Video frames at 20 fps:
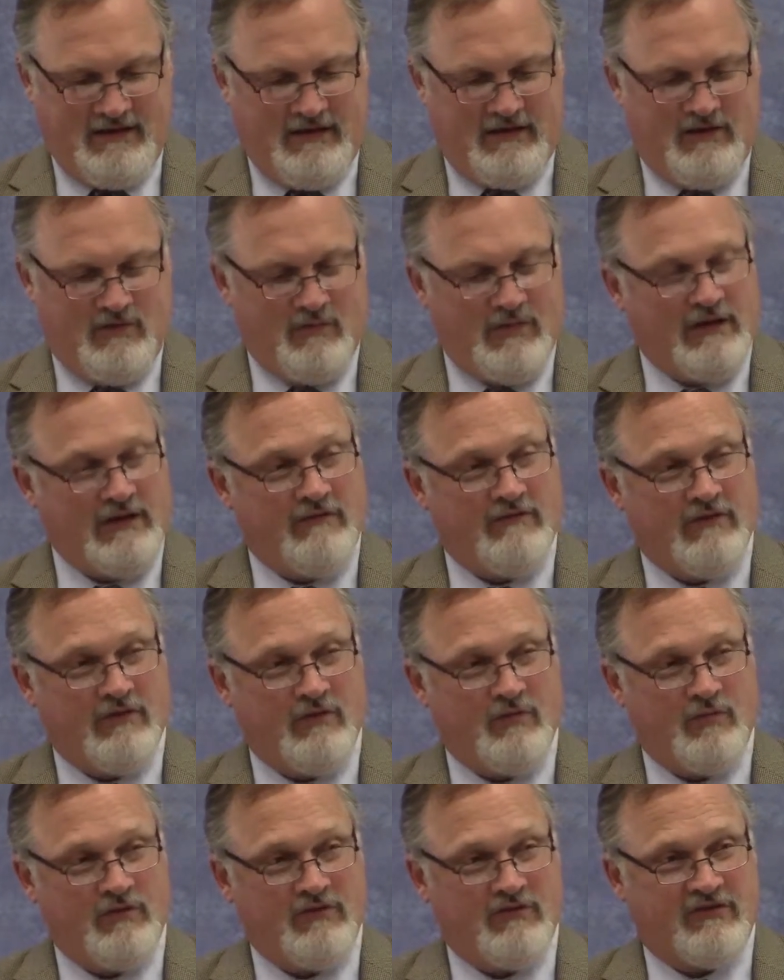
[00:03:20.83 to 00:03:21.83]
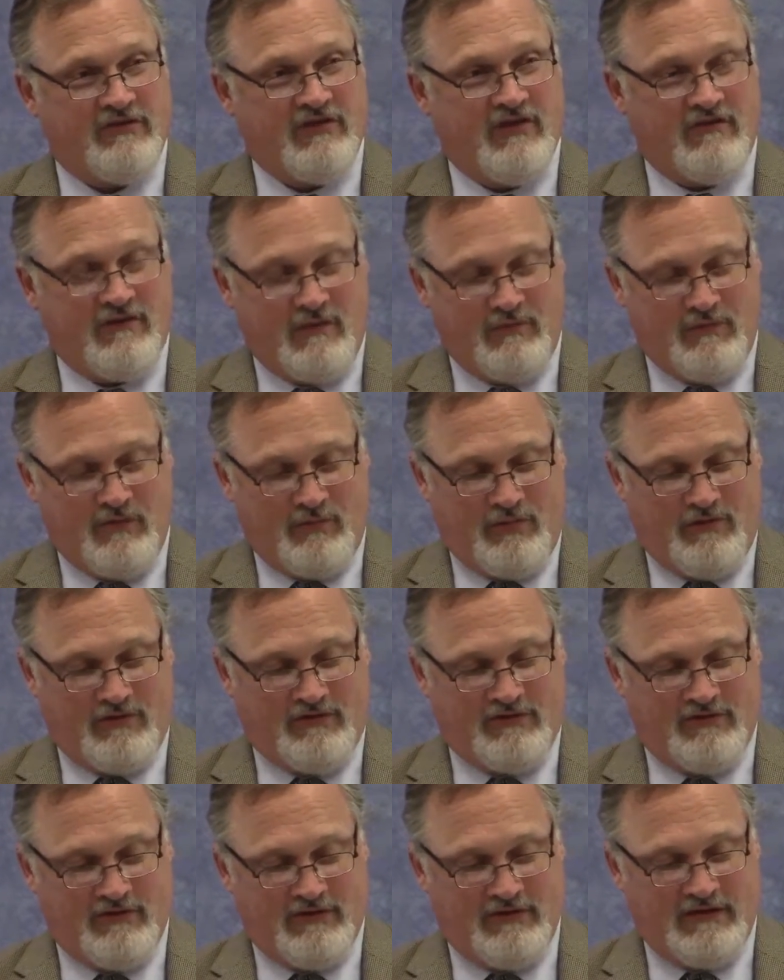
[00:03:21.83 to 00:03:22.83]
You might even open yourself up to
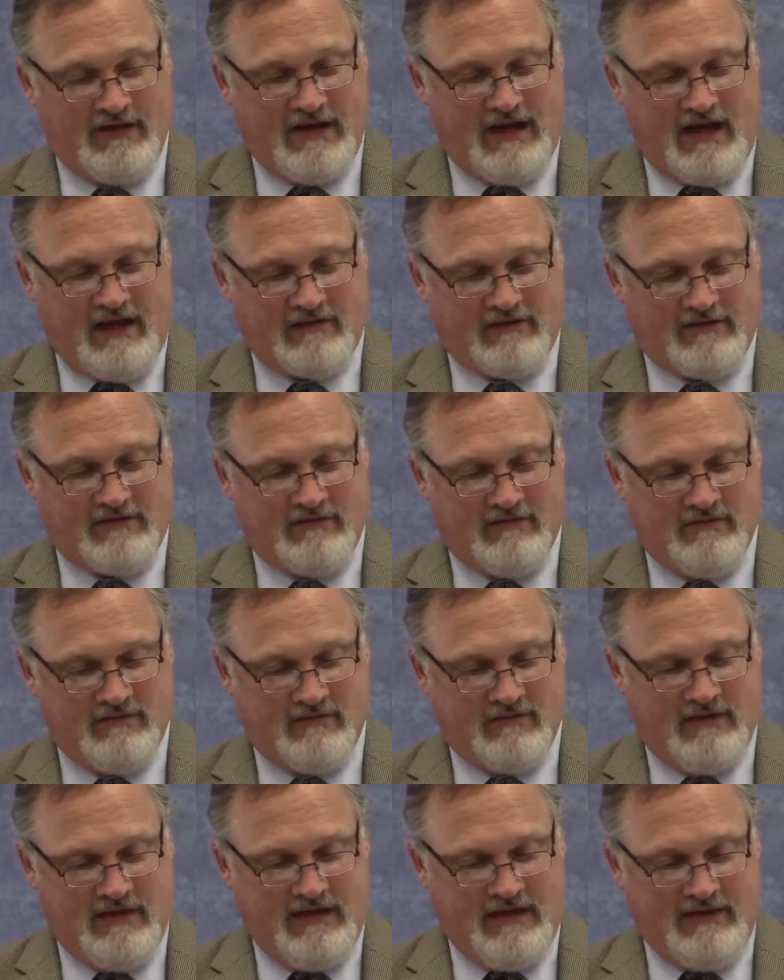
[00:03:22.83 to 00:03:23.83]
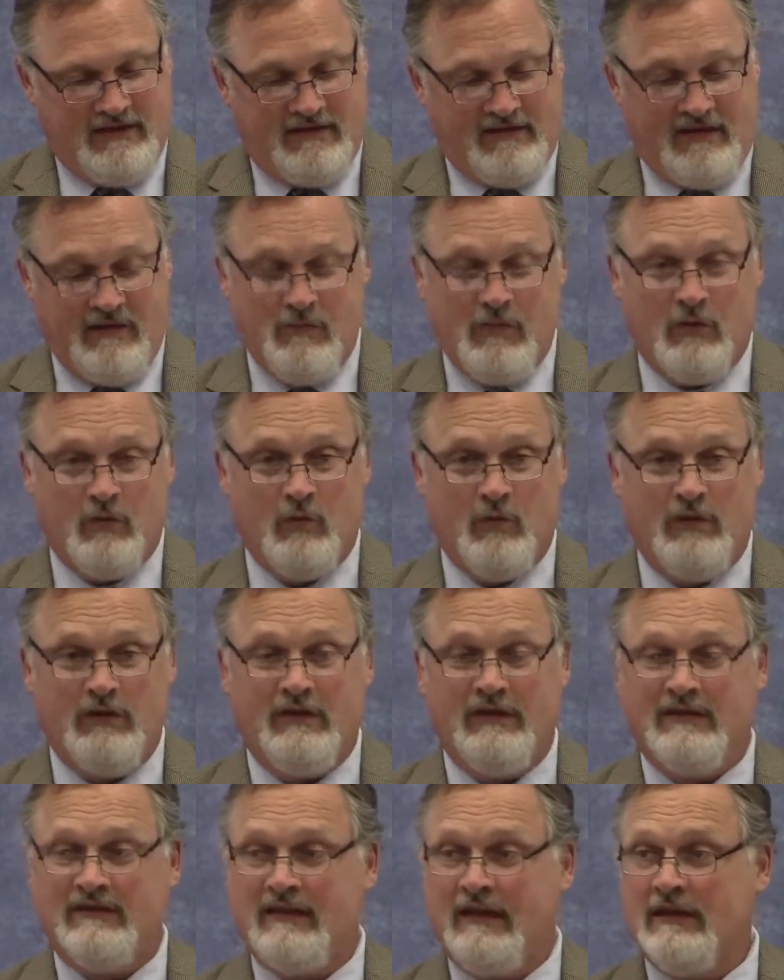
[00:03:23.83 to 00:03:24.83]
personal attacks. This can be
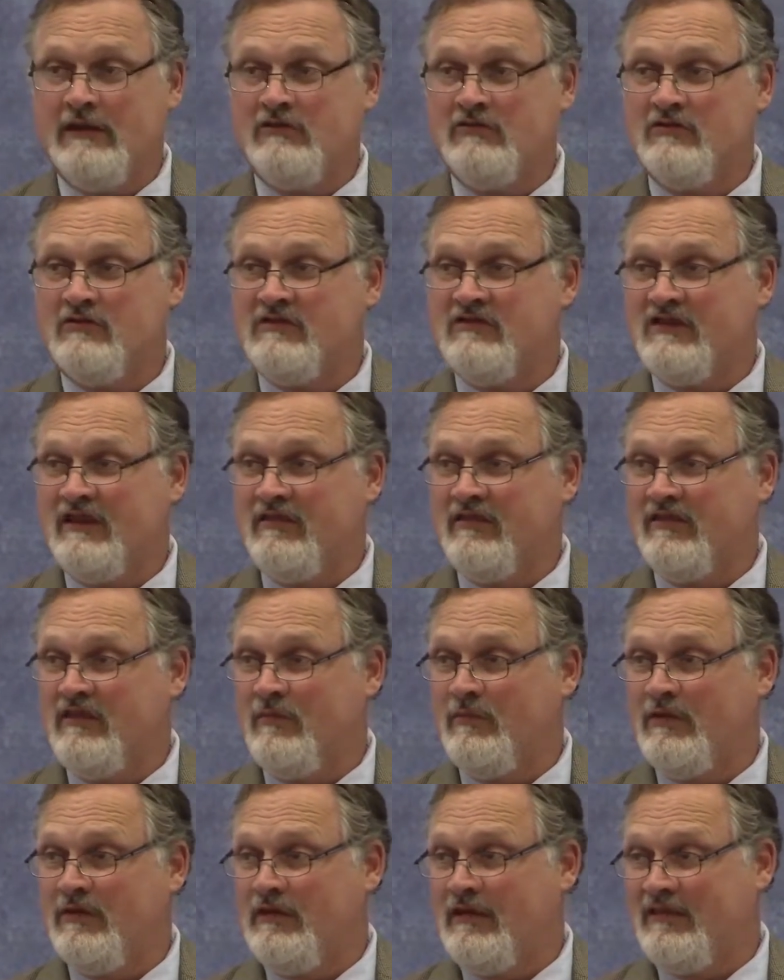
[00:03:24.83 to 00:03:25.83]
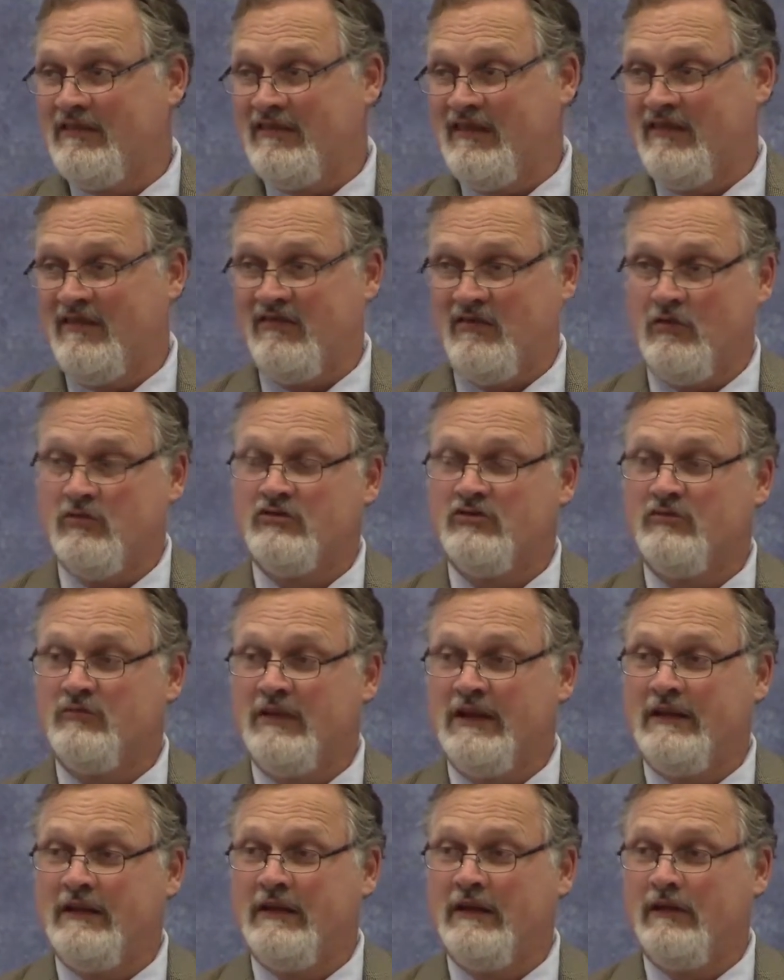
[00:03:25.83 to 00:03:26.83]
really dangerous on something like, say, social
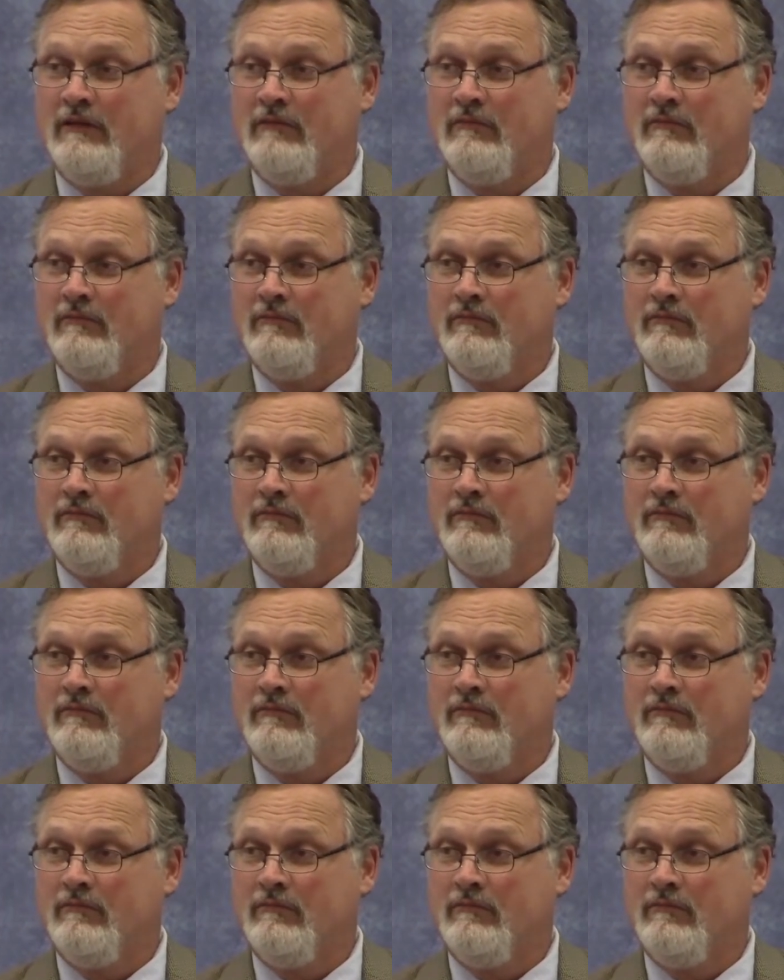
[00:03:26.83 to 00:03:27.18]
media.